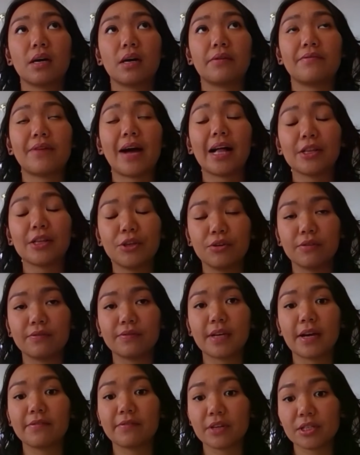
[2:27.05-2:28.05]
value of
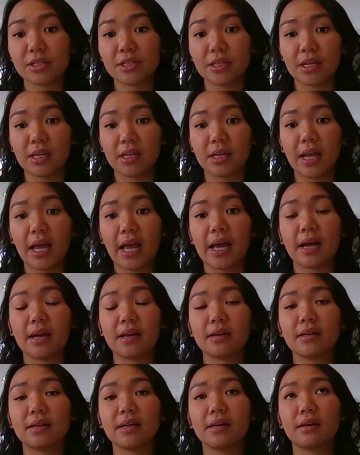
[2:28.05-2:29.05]
diversity
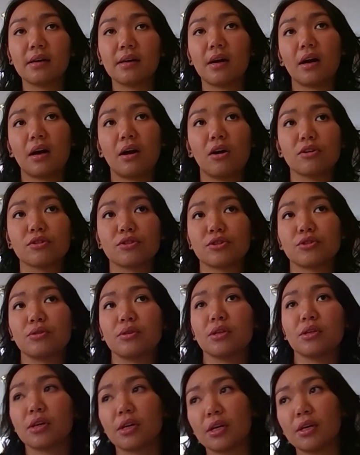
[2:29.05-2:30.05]
and also
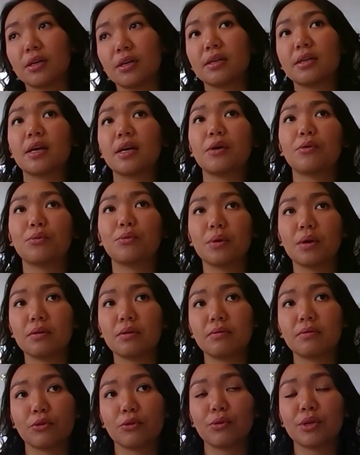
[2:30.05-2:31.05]
learn
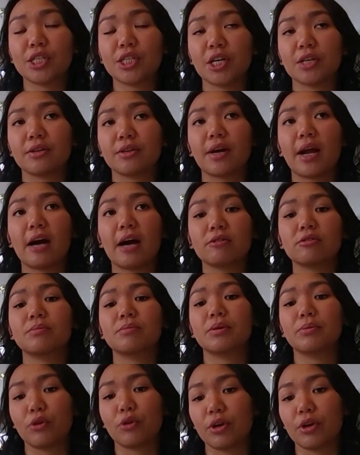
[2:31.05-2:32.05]
through each other how to
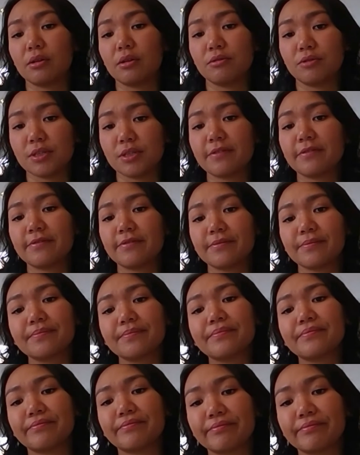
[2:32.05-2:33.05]
be more inclusive.
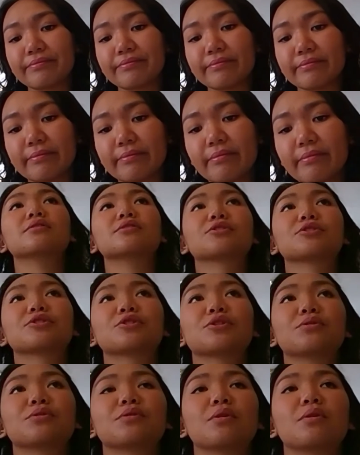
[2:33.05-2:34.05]

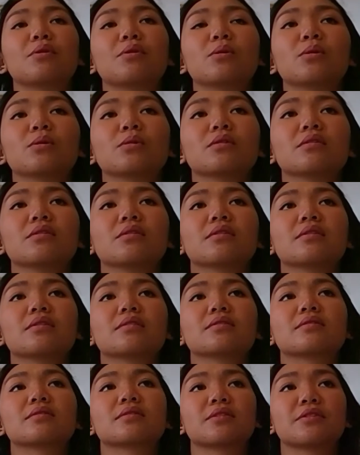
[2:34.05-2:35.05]
So the whole
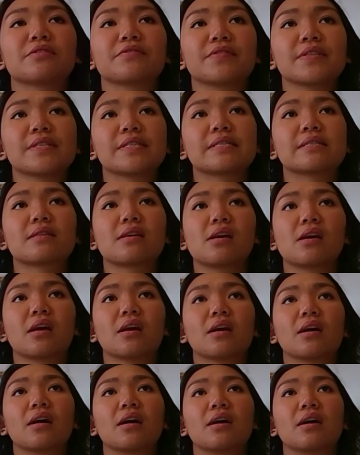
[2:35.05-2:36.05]
service
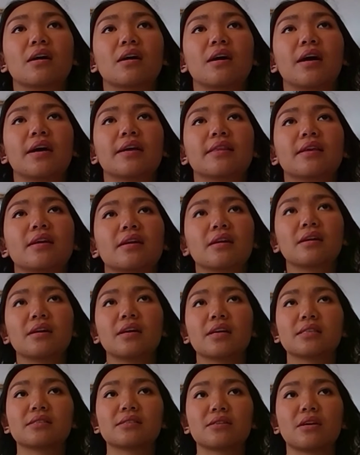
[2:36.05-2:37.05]
thing, I think
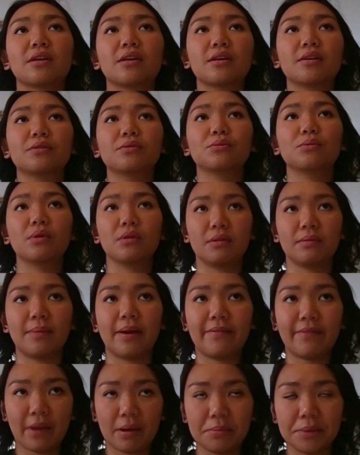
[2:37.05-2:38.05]
it started with my
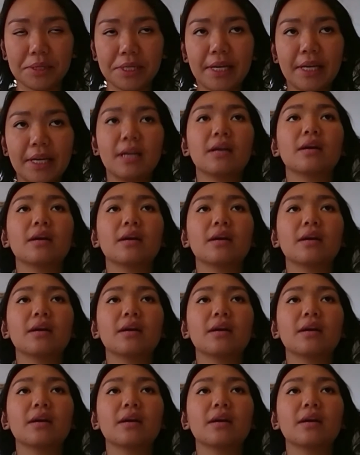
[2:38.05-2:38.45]
family.